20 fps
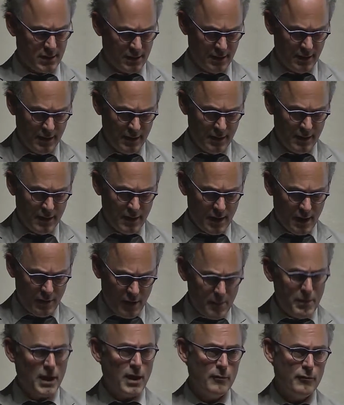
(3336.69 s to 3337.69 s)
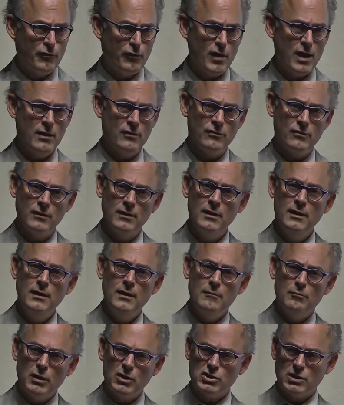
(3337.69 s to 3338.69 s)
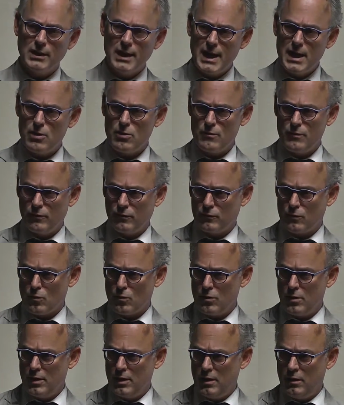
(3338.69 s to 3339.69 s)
And, and they become friends. And much later in the story,